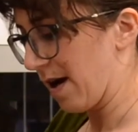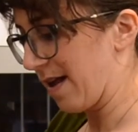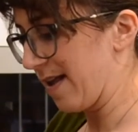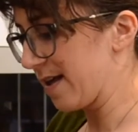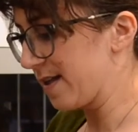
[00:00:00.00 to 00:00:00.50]
I
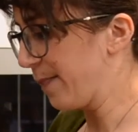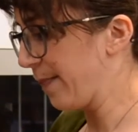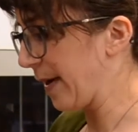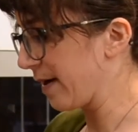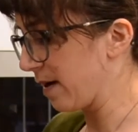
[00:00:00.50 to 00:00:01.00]
think it's
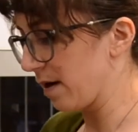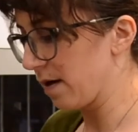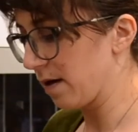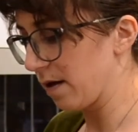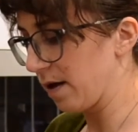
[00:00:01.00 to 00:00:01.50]
better
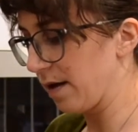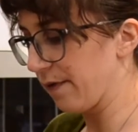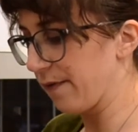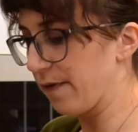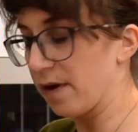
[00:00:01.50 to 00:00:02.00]

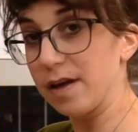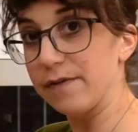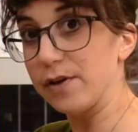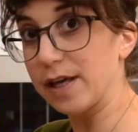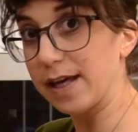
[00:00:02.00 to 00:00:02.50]
if
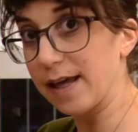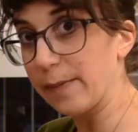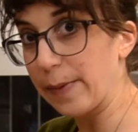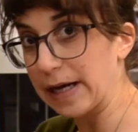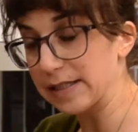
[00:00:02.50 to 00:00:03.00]
you can get the
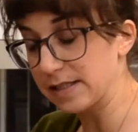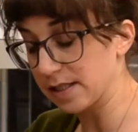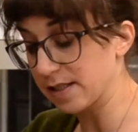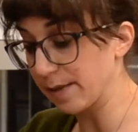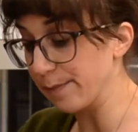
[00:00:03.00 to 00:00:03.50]
pasta
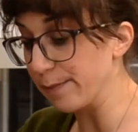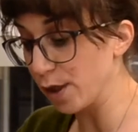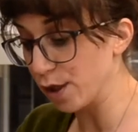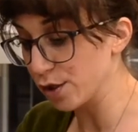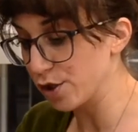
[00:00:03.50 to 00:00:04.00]

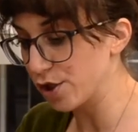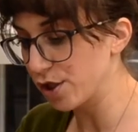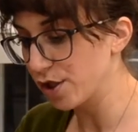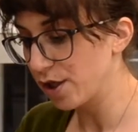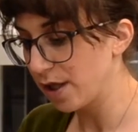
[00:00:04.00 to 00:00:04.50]

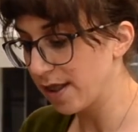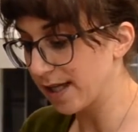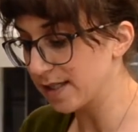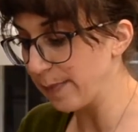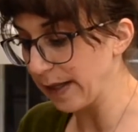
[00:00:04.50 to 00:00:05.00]
submerged.
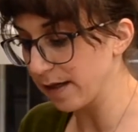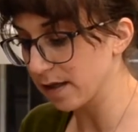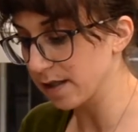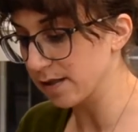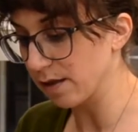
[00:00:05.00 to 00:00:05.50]
That's better,
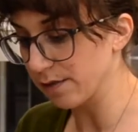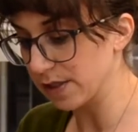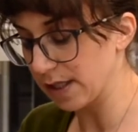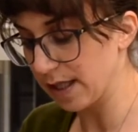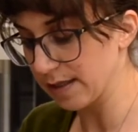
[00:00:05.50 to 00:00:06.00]
because
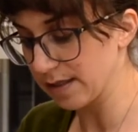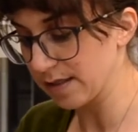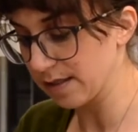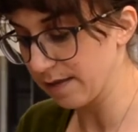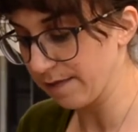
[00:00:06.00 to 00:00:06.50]
obviously that
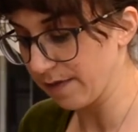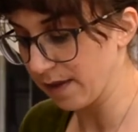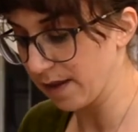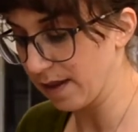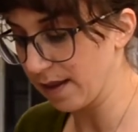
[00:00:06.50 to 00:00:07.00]

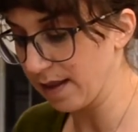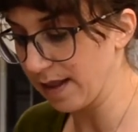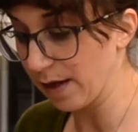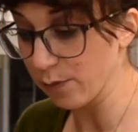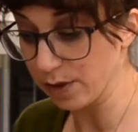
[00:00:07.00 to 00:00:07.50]

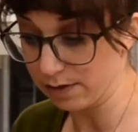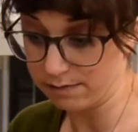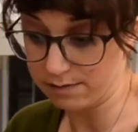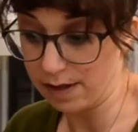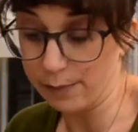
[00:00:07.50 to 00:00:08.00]
will
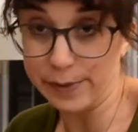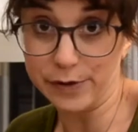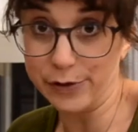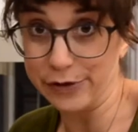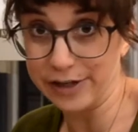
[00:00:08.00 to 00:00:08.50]
help it
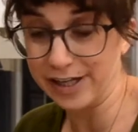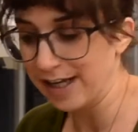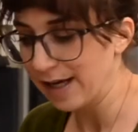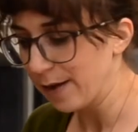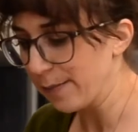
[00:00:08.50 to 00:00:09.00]
cook.
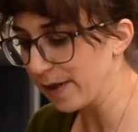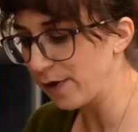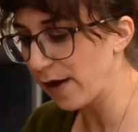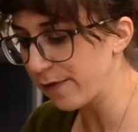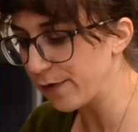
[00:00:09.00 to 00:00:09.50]
But if
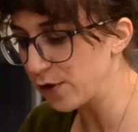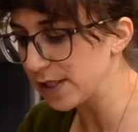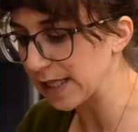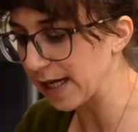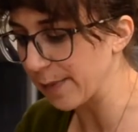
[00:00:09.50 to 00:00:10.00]
you have a few
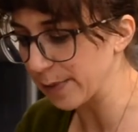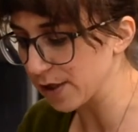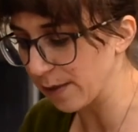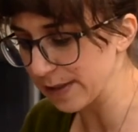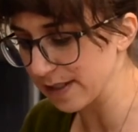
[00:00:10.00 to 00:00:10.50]
sticking up on
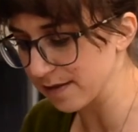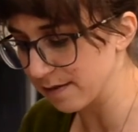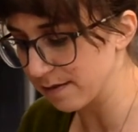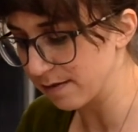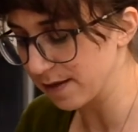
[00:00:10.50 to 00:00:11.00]
top, it
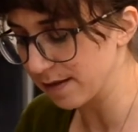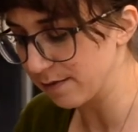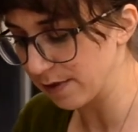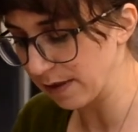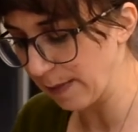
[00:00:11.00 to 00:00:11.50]
doesn't
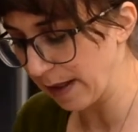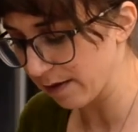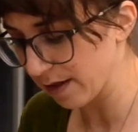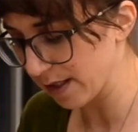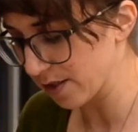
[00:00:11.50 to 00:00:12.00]
really
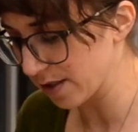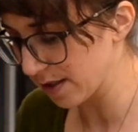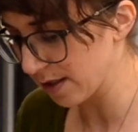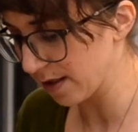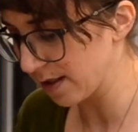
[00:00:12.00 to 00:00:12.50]
matter. They
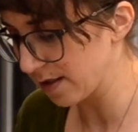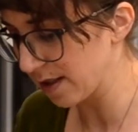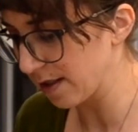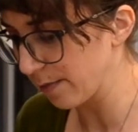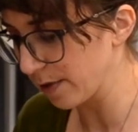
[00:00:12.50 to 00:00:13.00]
just
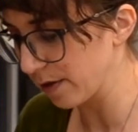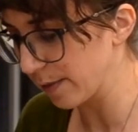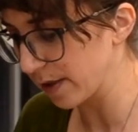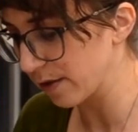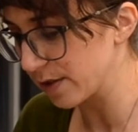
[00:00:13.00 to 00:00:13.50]
end up a little
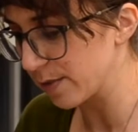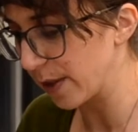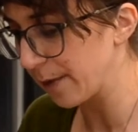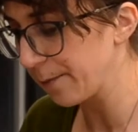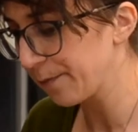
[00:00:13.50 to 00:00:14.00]
bit crispy.